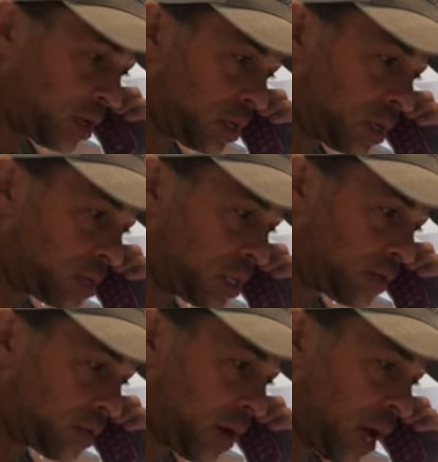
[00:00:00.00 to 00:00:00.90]
doesn't
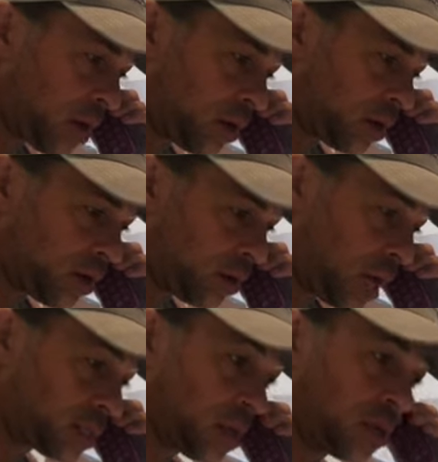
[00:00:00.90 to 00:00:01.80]
even matter,
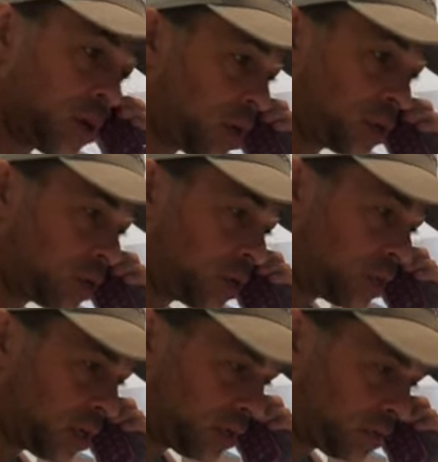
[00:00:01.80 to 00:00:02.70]
that's not good
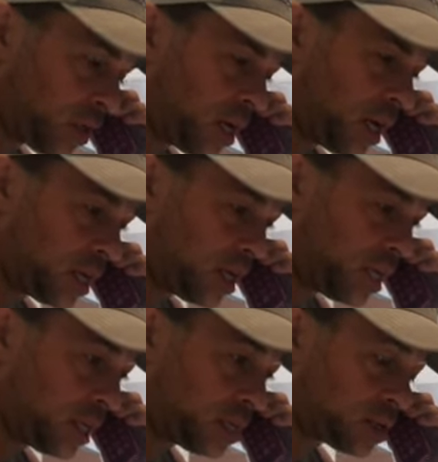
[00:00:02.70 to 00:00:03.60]
enough, and he
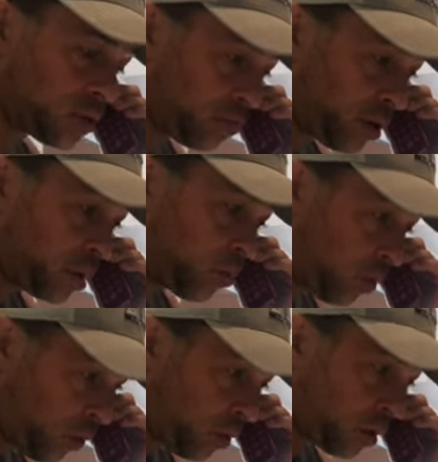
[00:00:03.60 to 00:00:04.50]
needs three
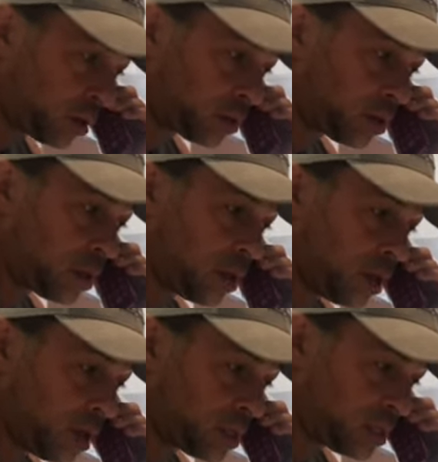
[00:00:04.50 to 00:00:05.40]
more
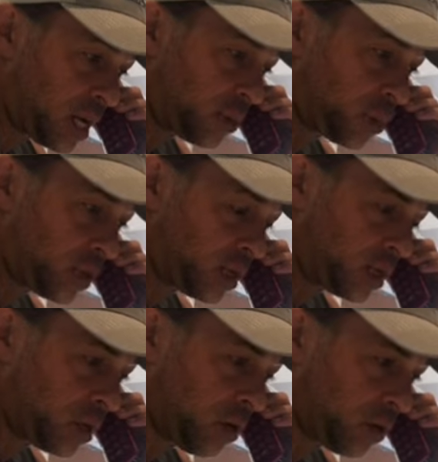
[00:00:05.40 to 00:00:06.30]
separate
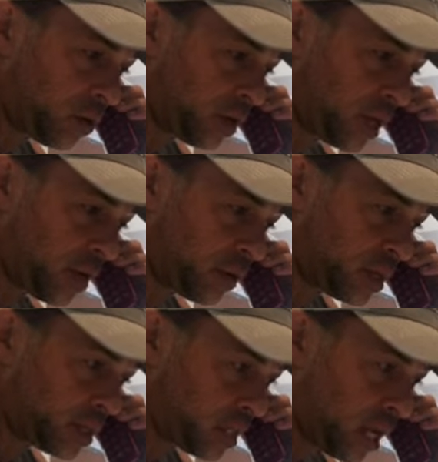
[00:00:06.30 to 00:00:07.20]
concrete
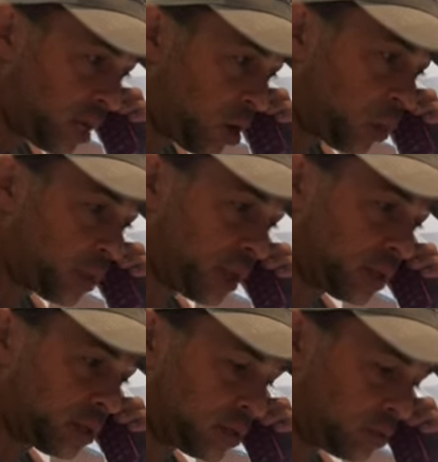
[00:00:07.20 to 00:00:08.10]
areas cut
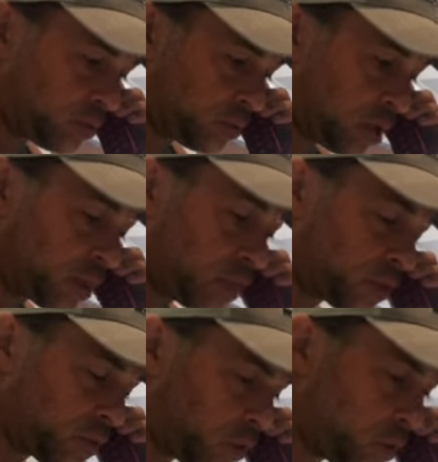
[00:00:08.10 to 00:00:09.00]
open to run these
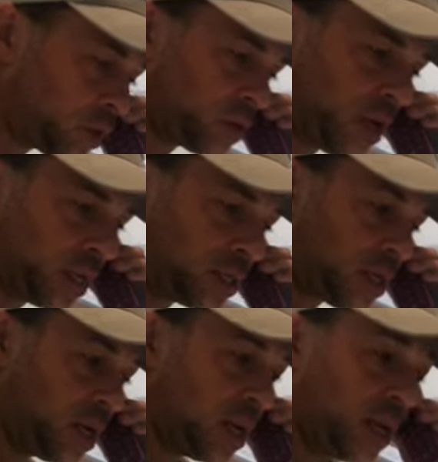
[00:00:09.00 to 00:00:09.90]
floor drains.
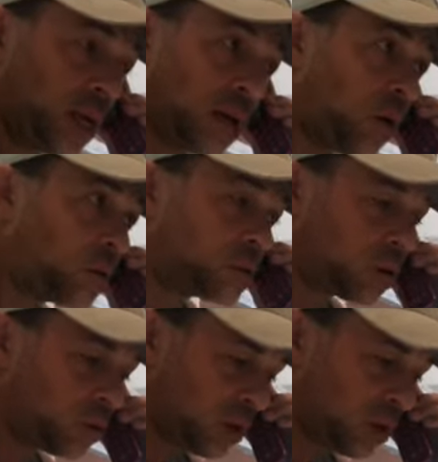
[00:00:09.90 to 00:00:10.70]
And also, my